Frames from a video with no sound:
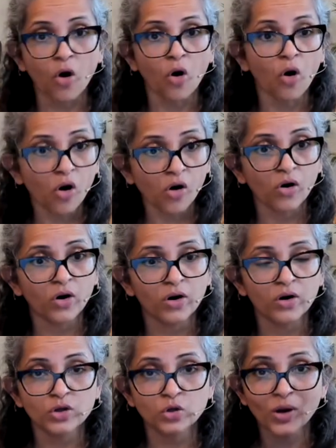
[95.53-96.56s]
or
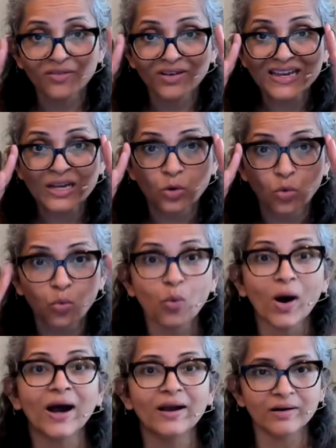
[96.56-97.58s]
you have
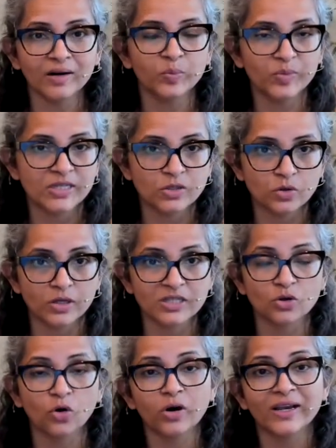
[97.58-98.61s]
acquired
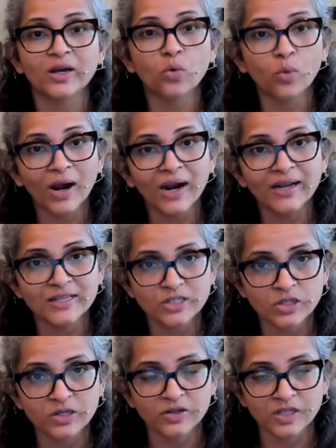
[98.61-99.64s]
PCOS or acquired
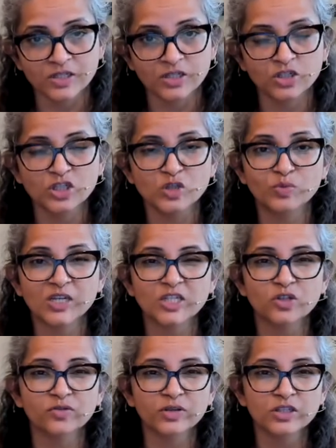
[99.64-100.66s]
insulin resistance
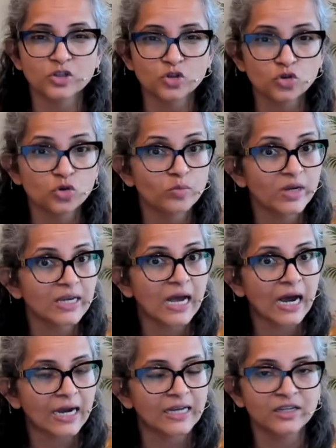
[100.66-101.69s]
because of consuming
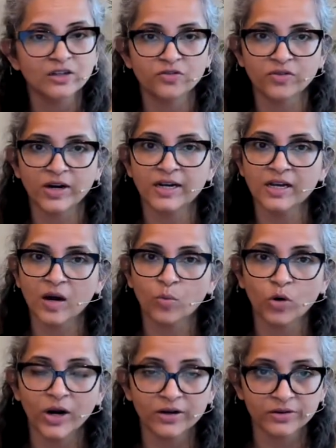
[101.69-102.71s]
highly refined
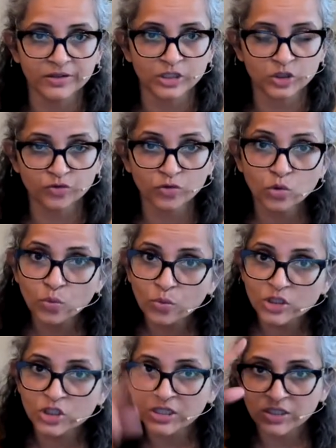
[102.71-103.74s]
carbohydrate-rich food,
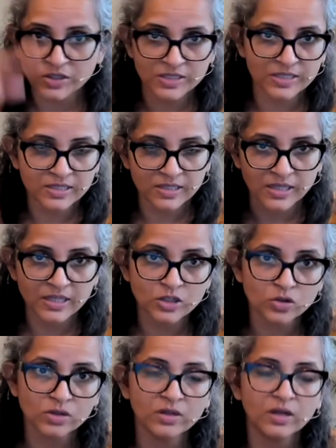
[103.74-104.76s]
which increases the
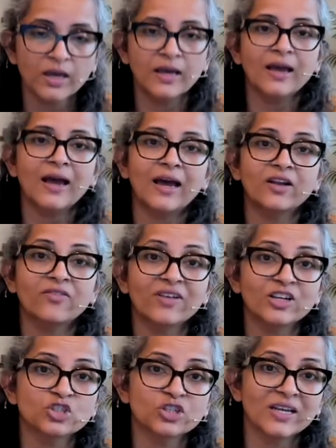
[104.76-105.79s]
insulin and
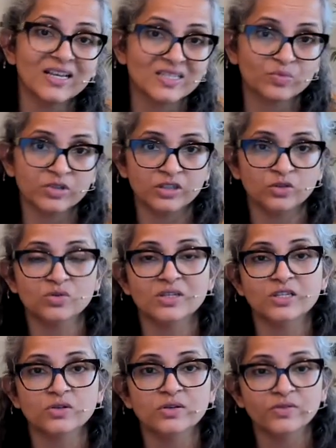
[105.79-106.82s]
eventually has produced
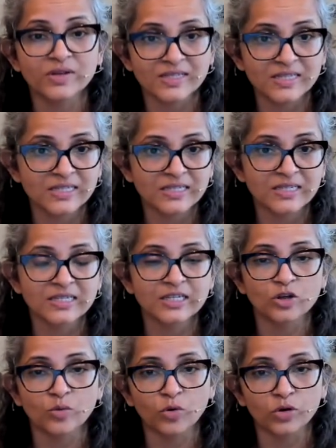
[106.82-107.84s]
insulin resistance in
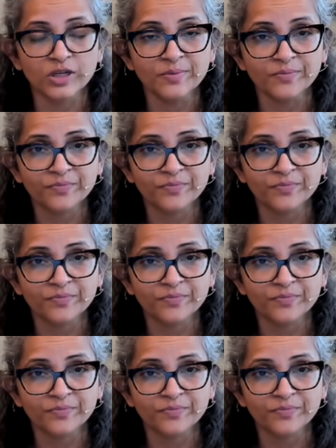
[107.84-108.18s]
your body.